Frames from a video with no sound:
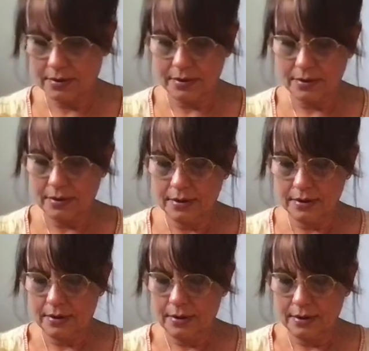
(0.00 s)

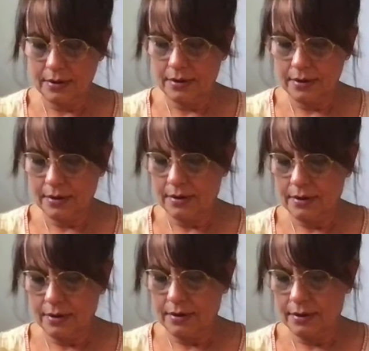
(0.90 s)

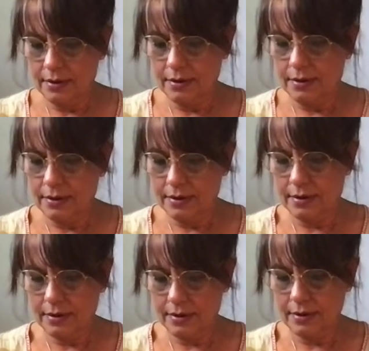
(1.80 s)

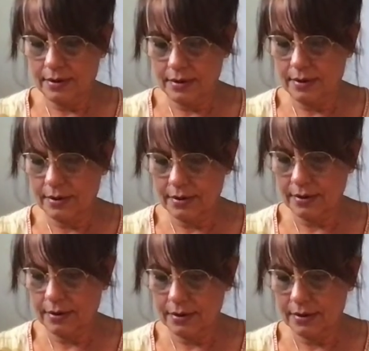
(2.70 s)

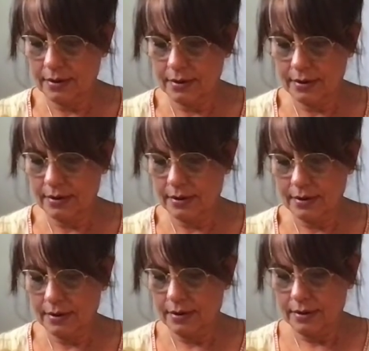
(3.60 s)

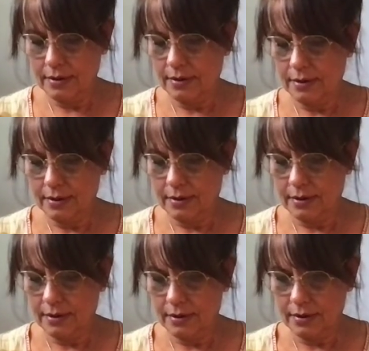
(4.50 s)

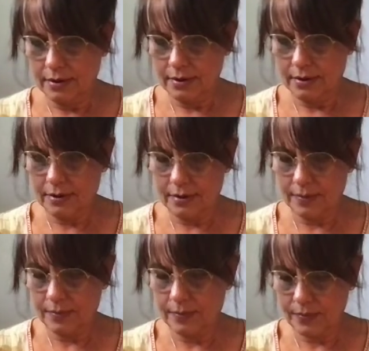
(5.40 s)

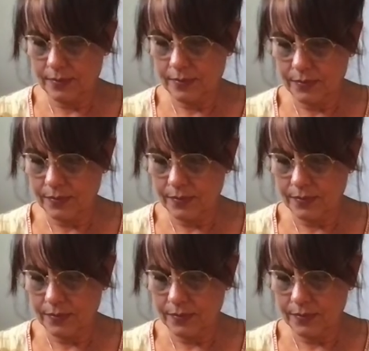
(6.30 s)
[no speech]